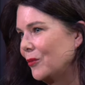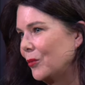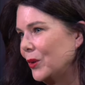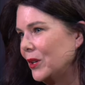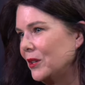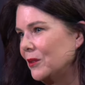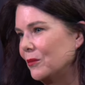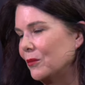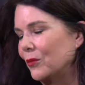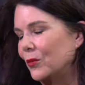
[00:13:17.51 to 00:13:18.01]

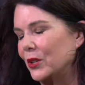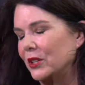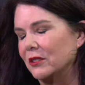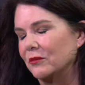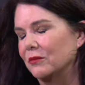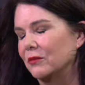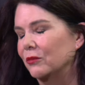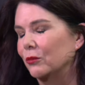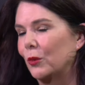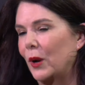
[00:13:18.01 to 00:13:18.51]

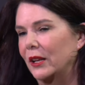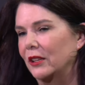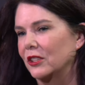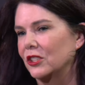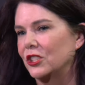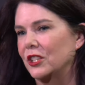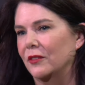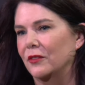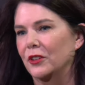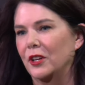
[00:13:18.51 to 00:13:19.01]
We
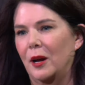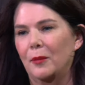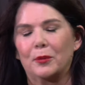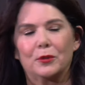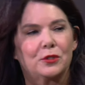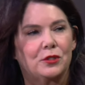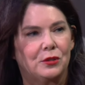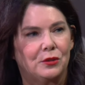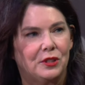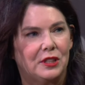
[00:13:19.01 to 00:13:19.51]
relish every
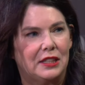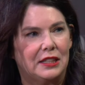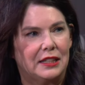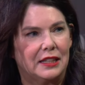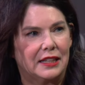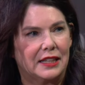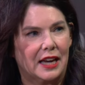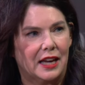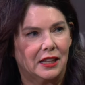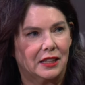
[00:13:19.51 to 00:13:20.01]
opportunity,
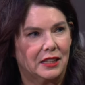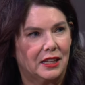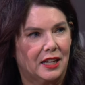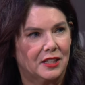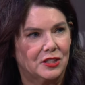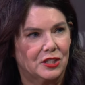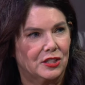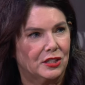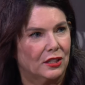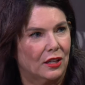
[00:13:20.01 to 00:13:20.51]
and Kelly, I
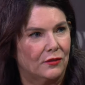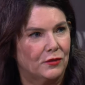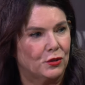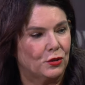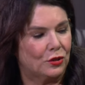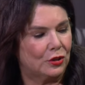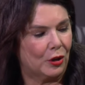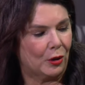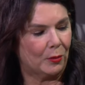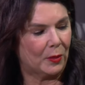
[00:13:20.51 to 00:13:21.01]
just love you so